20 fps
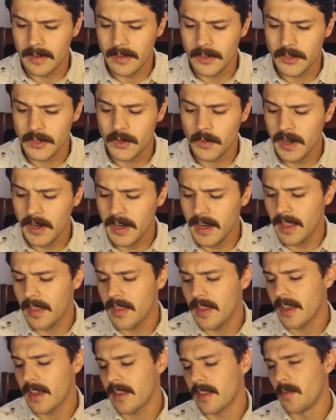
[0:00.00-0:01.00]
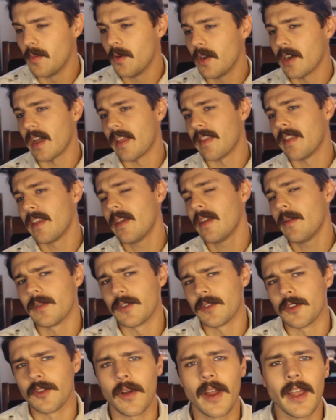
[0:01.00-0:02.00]
So what did I think of the book? I think it
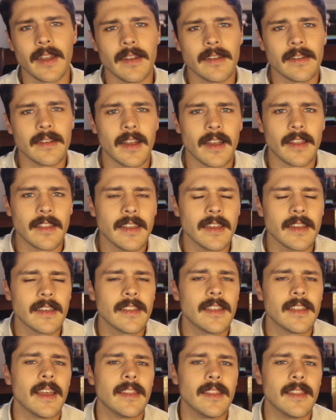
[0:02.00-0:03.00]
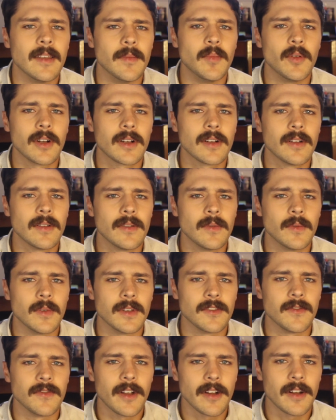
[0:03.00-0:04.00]
was great. I think that the book
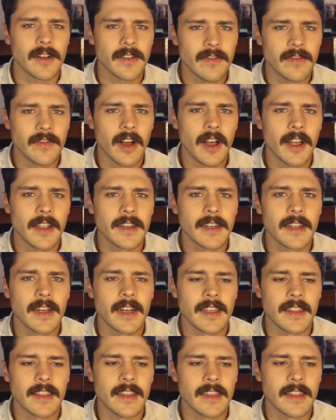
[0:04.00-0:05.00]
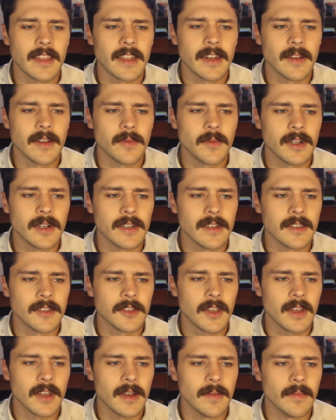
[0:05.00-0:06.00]
was very fun. I think that it
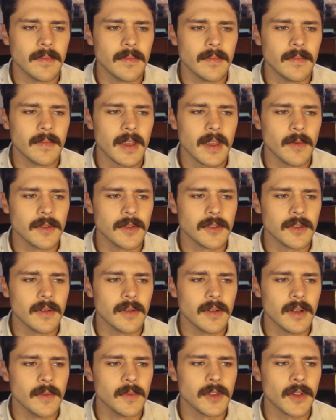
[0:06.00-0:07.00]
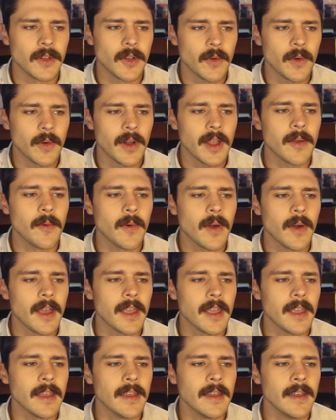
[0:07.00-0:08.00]
was a great
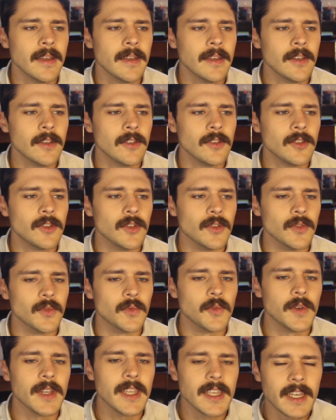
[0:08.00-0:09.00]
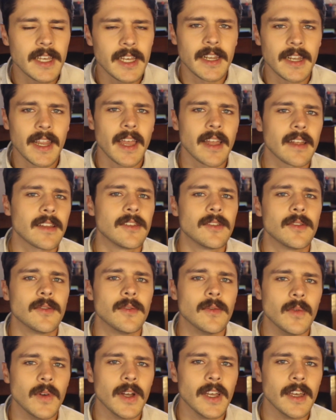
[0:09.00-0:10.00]
way to reconnect
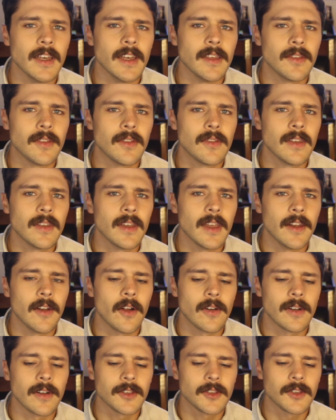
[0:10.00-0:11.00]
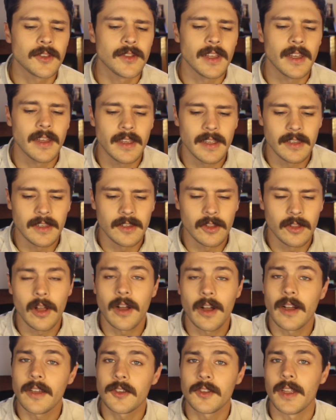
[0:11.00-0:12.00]
with an artist that is
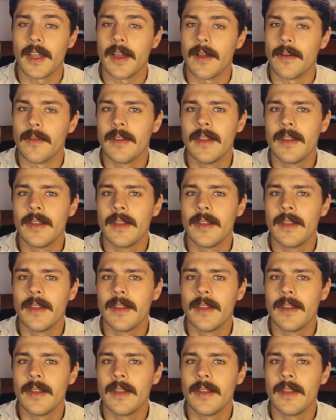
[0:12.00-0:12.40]
lost now.